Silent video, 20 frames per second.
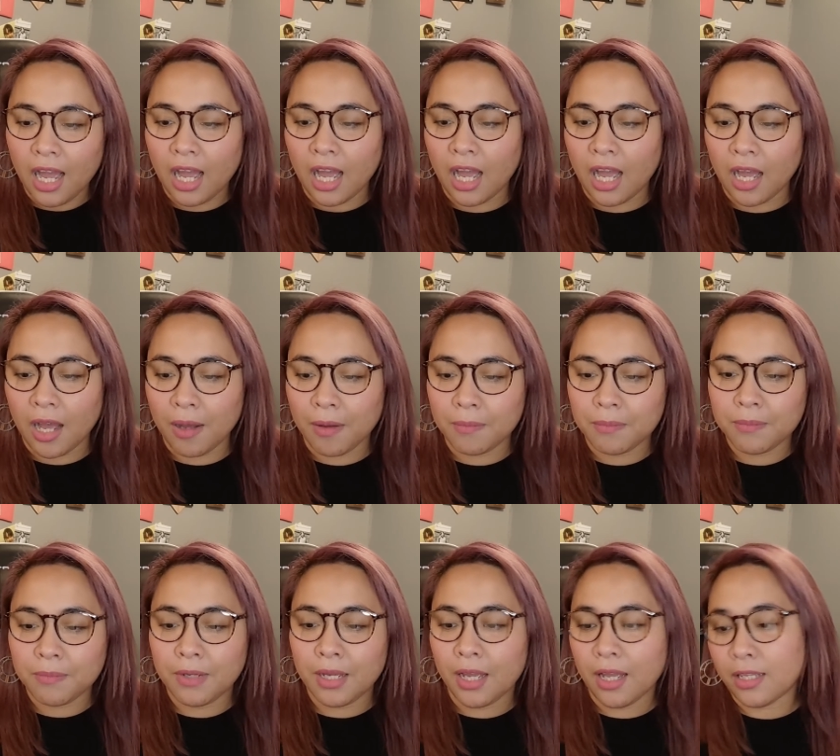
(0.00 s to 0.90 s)

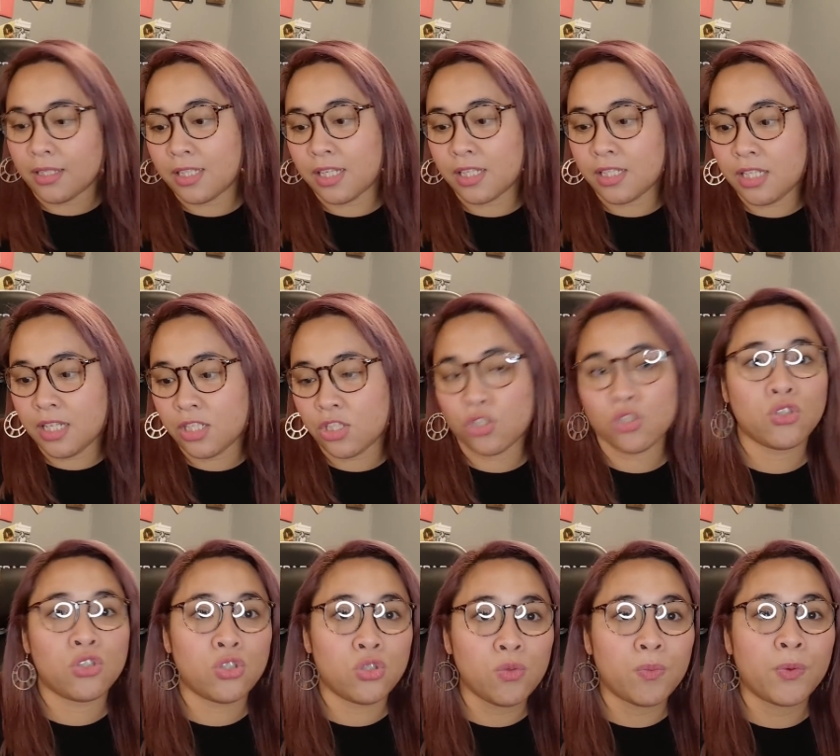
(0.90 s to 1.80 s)
Um, it says it's
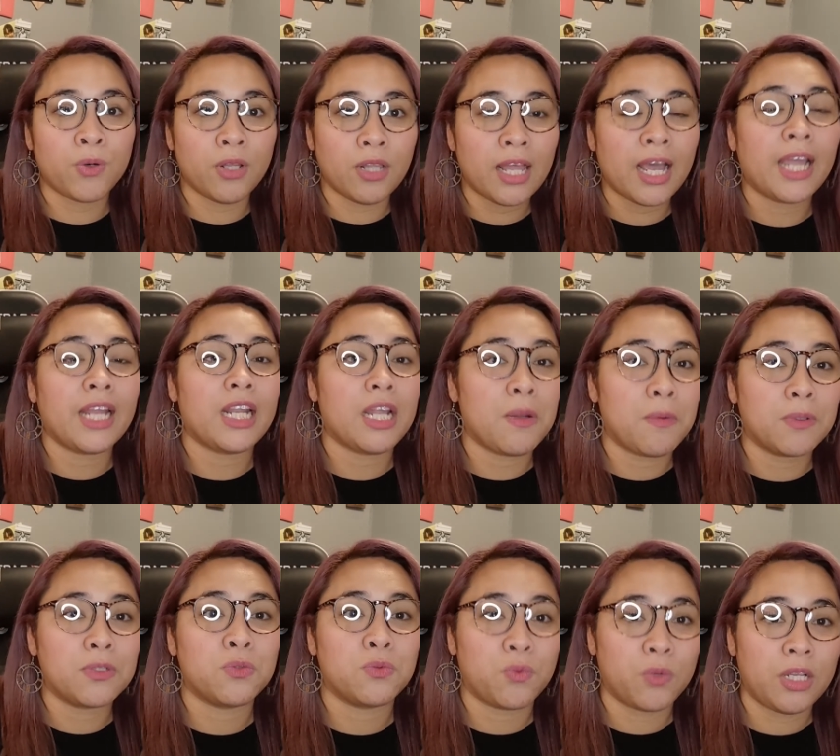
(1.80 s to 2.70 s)
super light. It
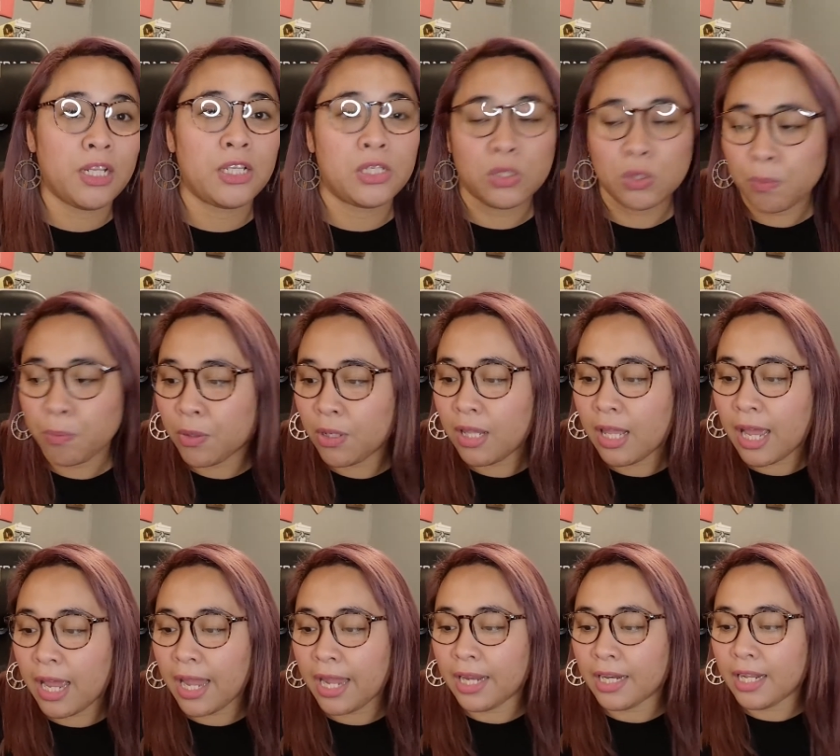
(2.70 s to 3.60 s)
was really super
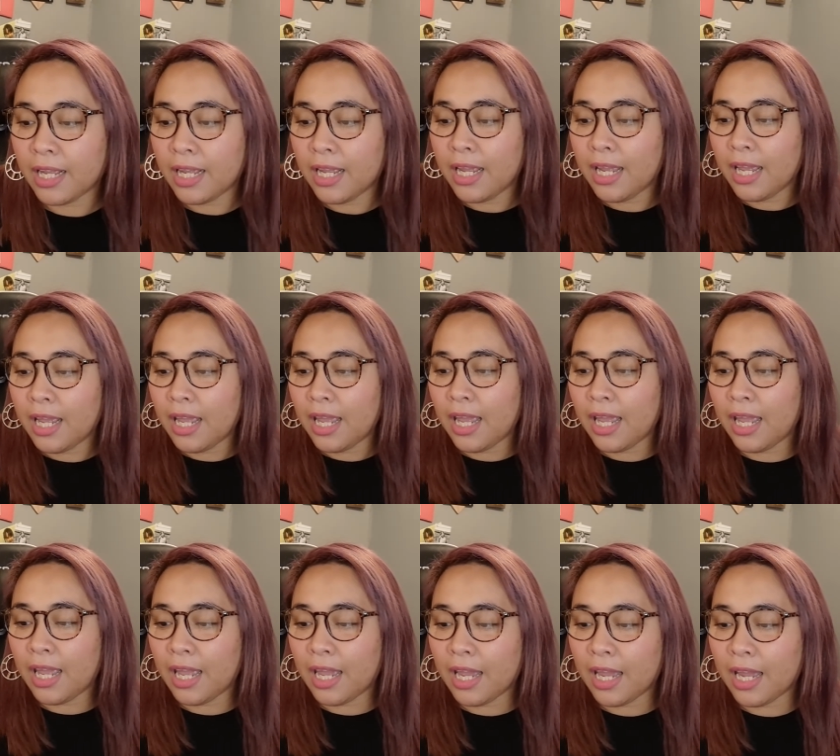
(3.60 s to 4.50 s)
light
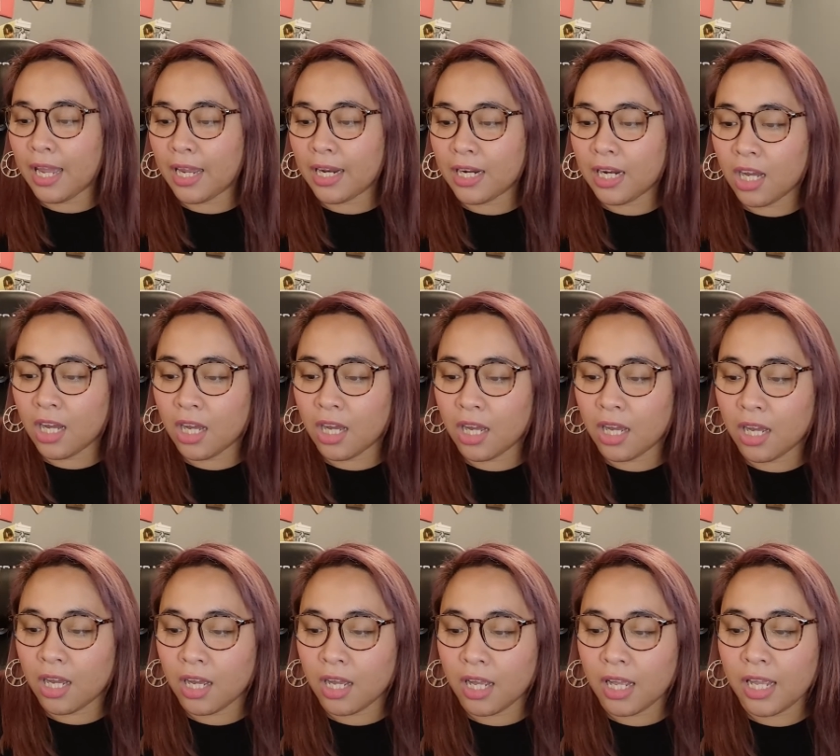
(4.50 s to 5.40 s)
and
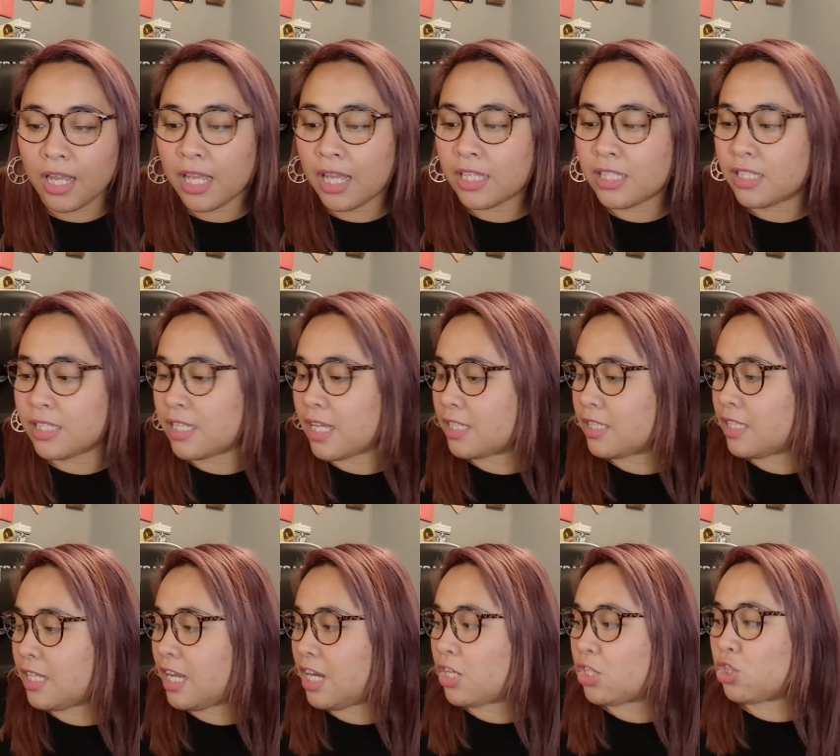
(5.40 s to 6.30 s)
uh, it
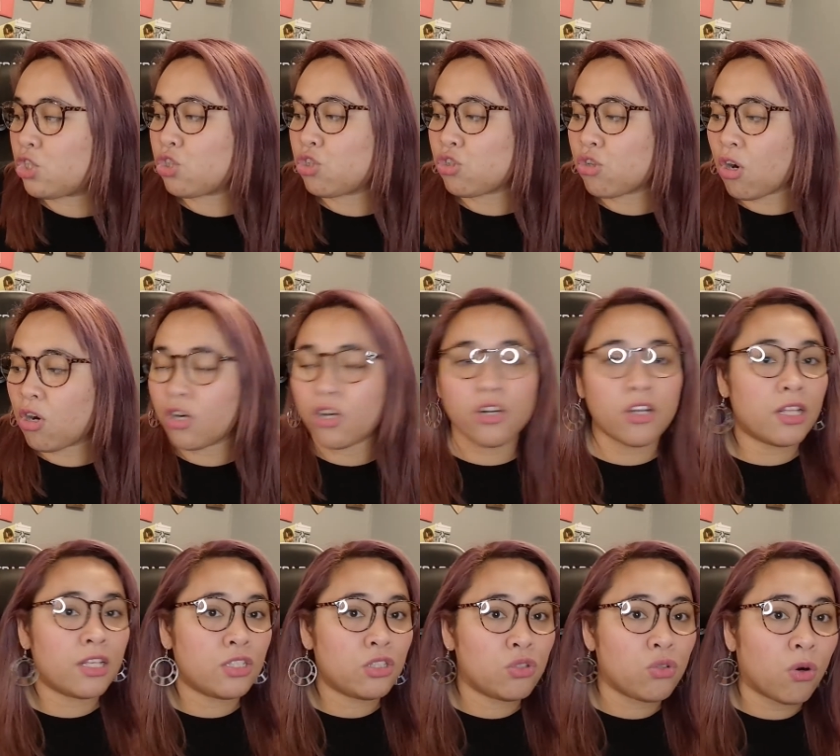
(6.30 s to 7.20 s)
says here stronger
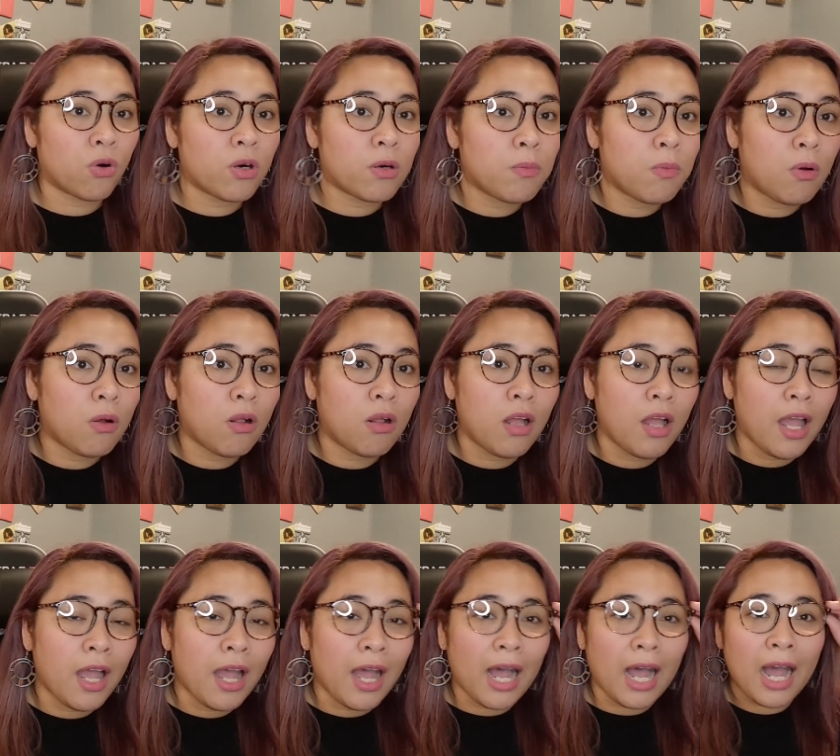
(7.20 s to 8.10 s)
and durable
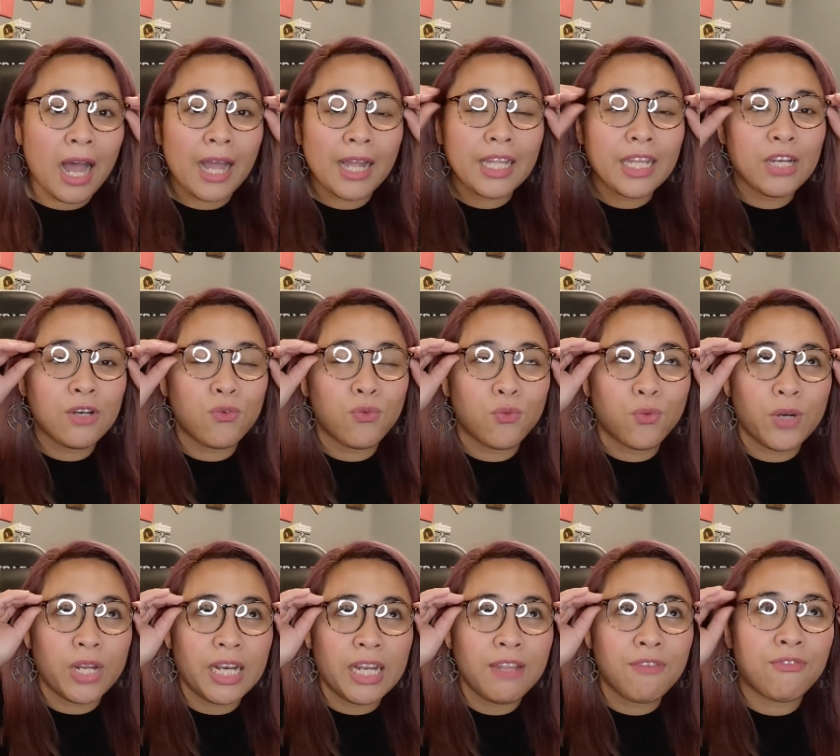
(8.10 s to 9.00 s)
I can
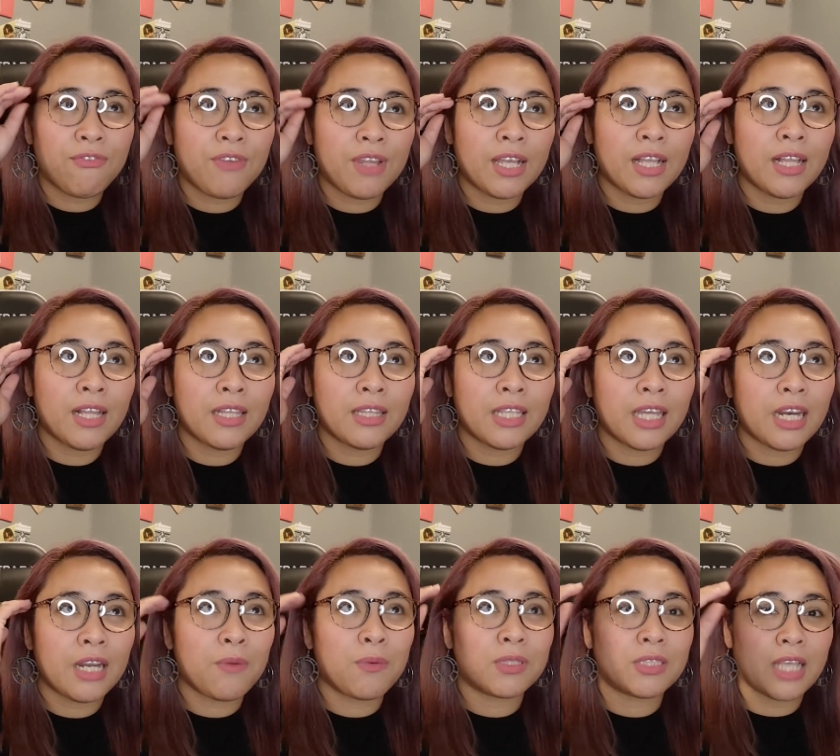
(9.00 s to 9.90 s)
really feel
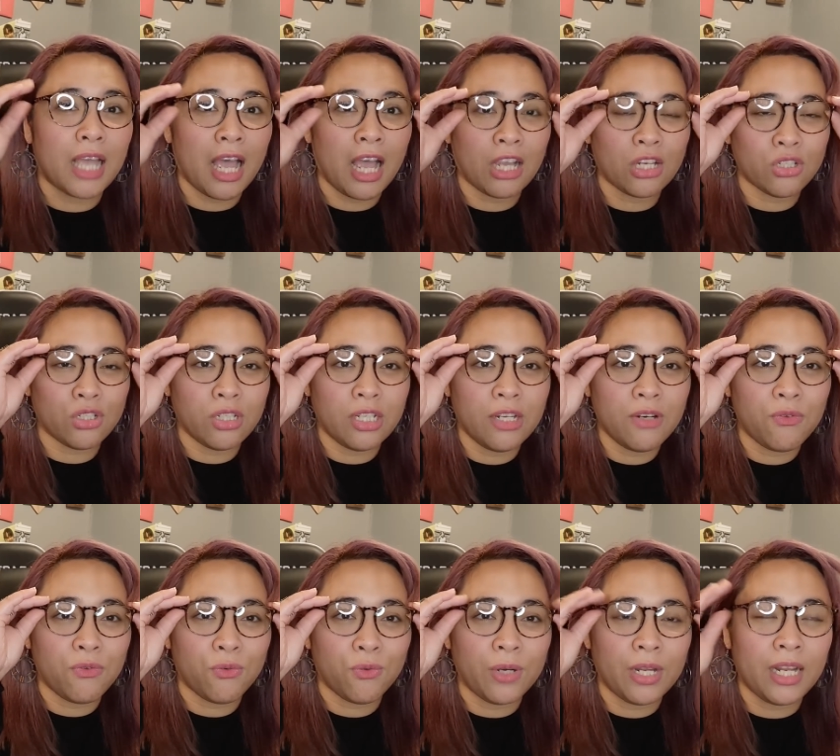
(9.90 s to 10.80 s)
that it was actually
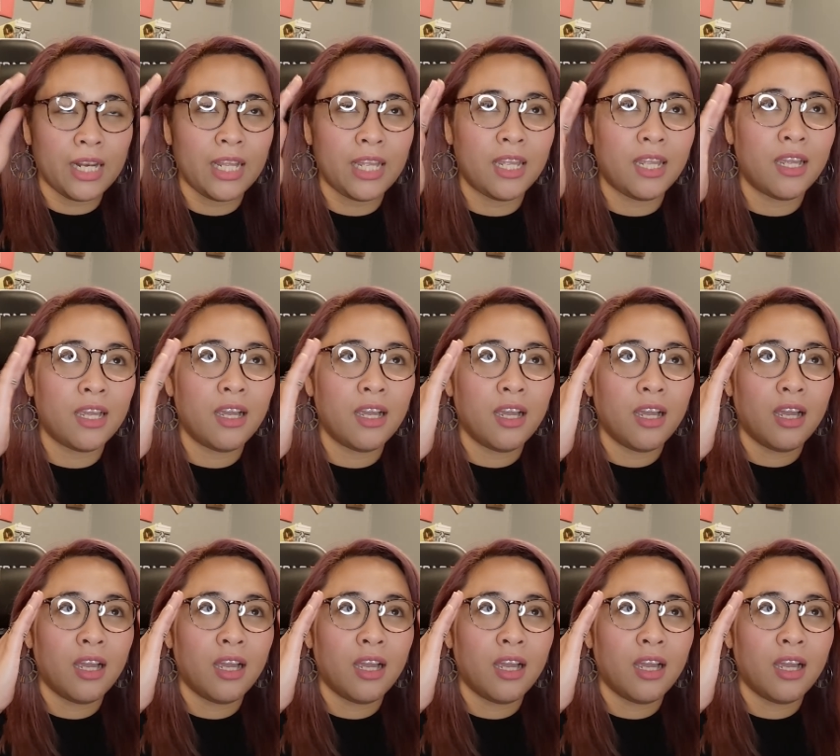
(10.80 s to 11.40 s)
really,